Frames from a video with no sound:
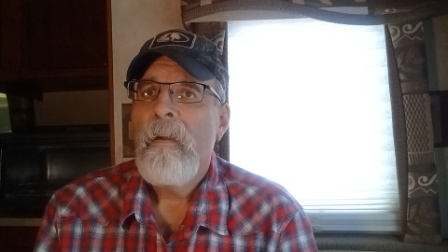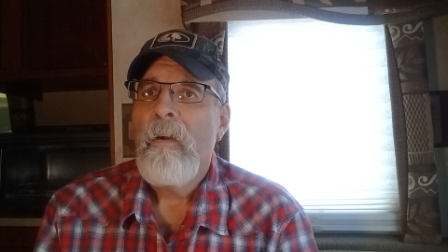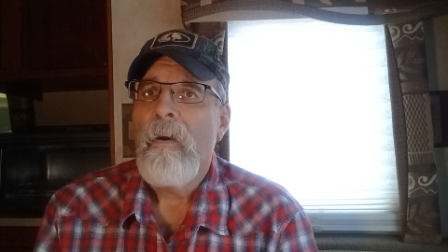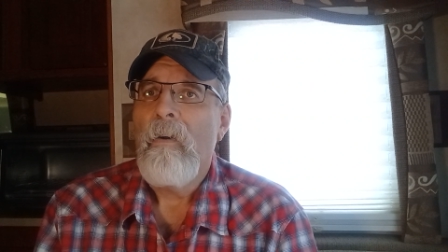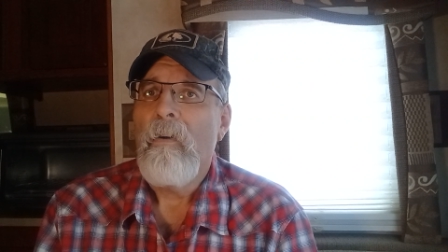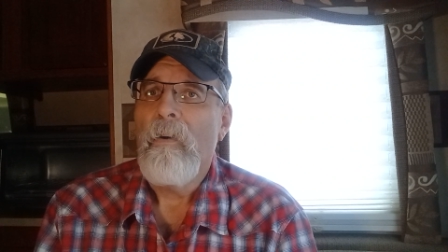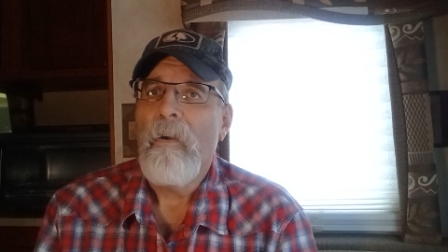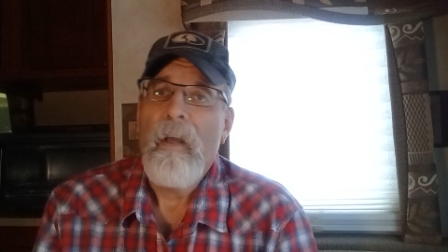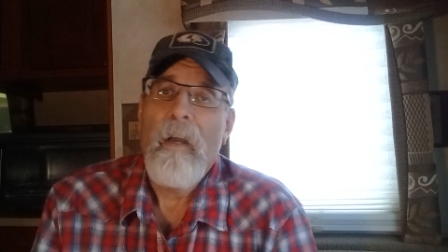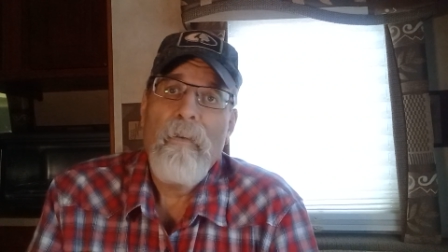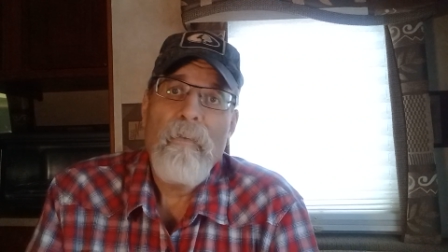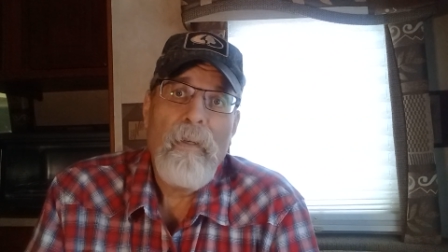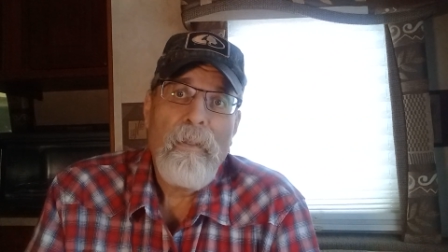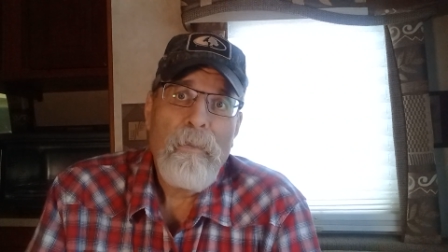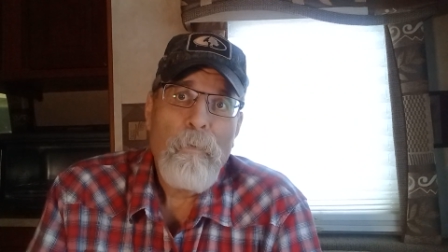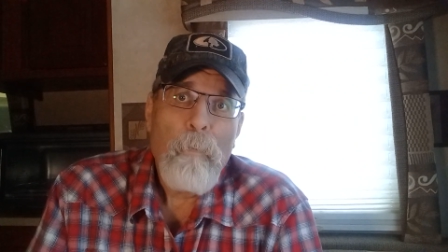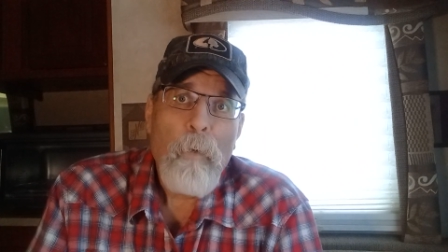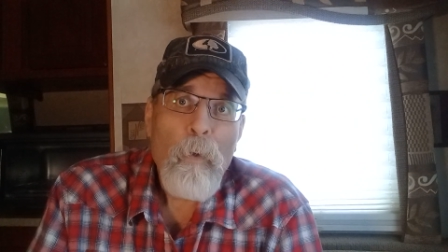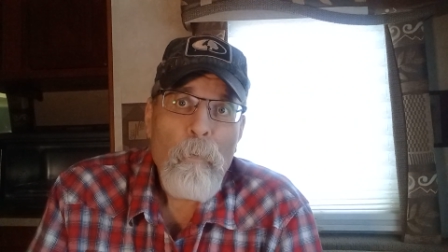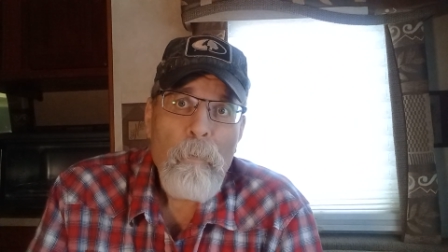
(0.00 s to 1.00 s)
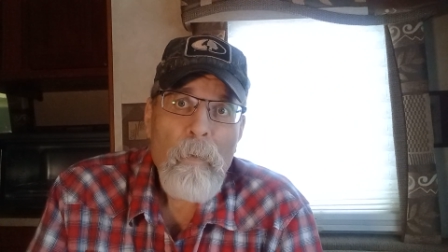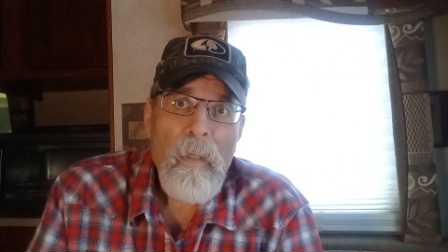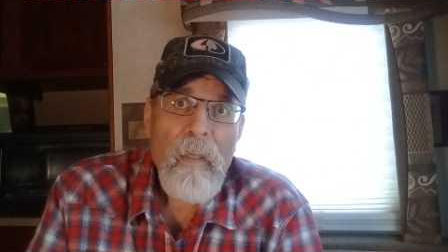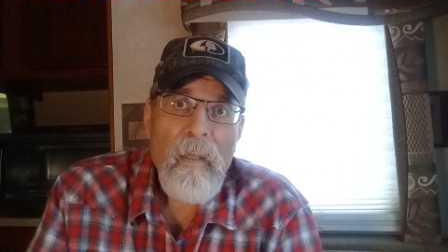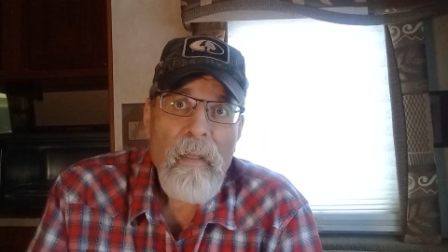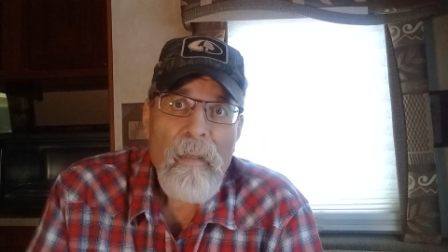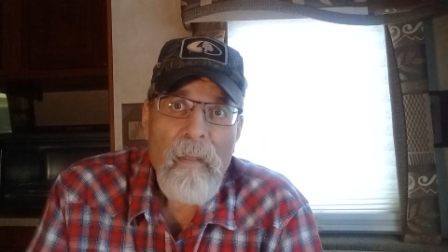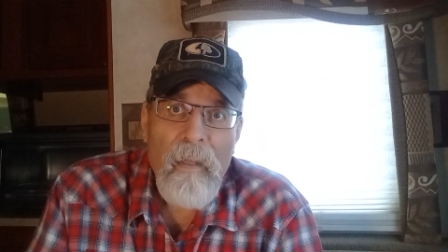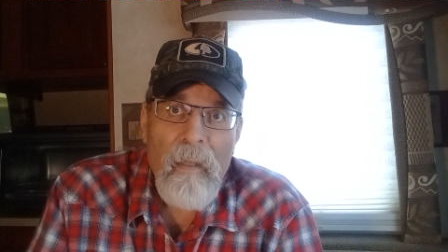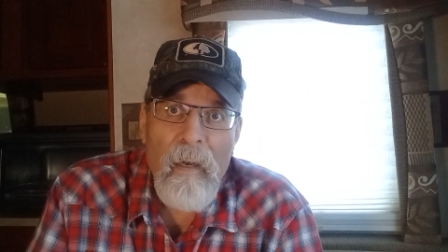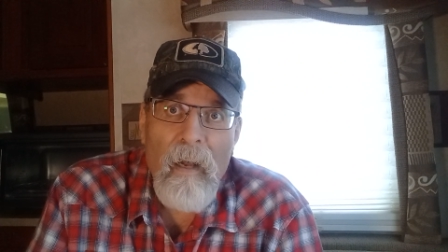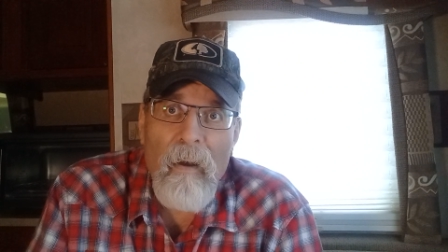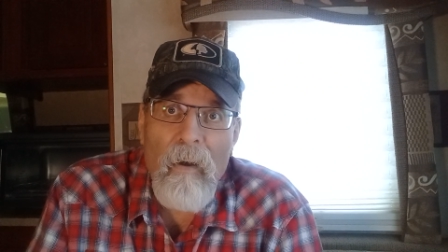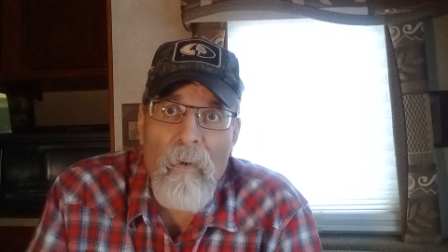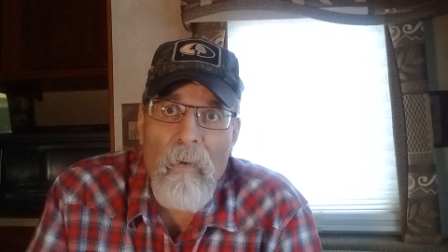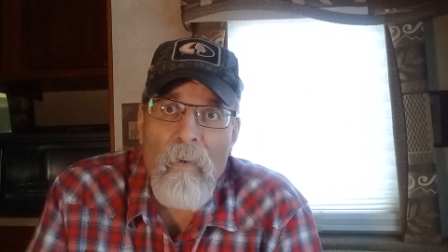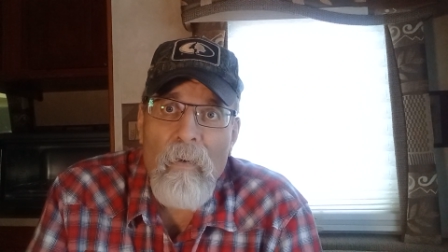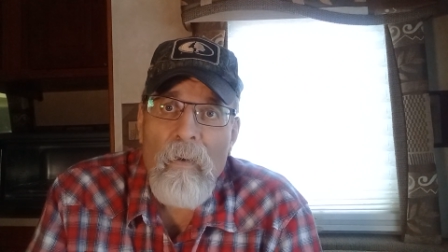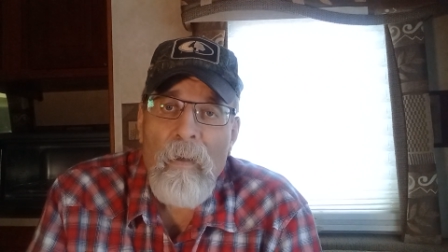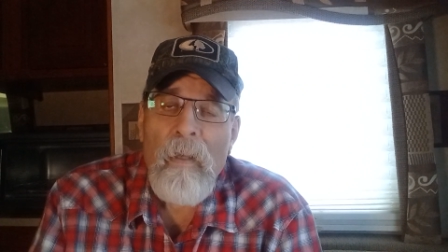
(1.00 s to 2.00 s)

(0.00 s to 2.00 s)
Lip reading: or not dressed appropriately at all.